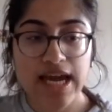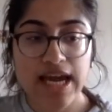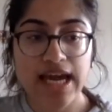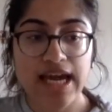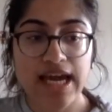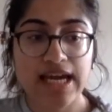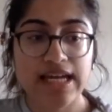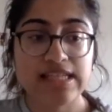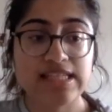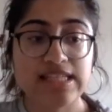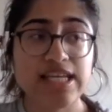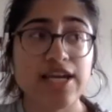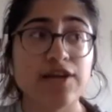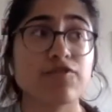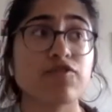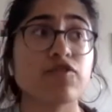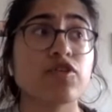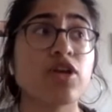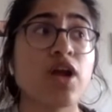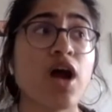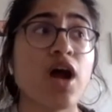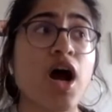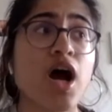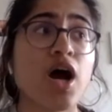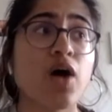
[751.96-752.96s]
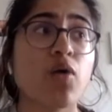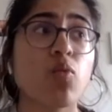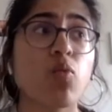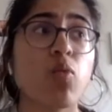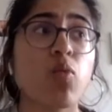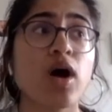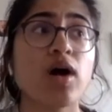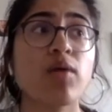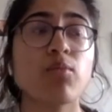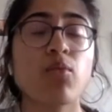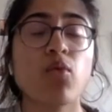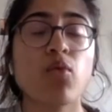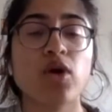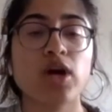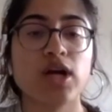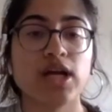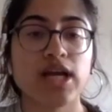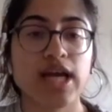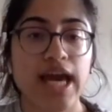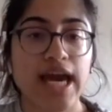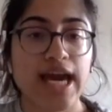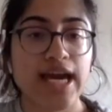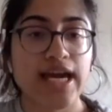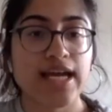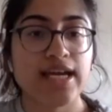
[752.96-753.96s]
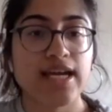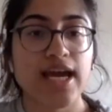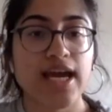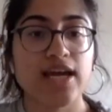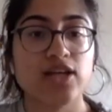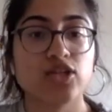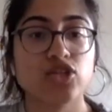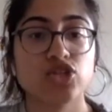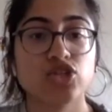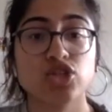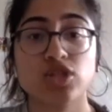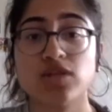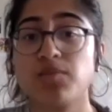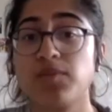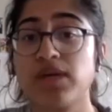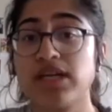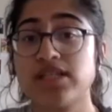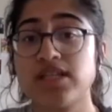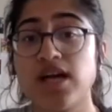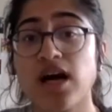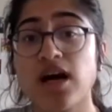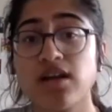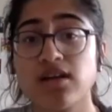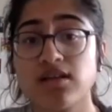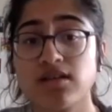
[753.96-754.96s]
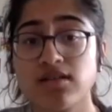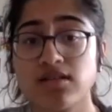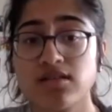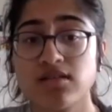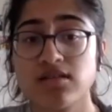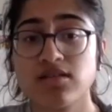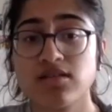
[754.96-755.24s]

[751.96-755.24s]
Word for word: And if not, what more can and should be done?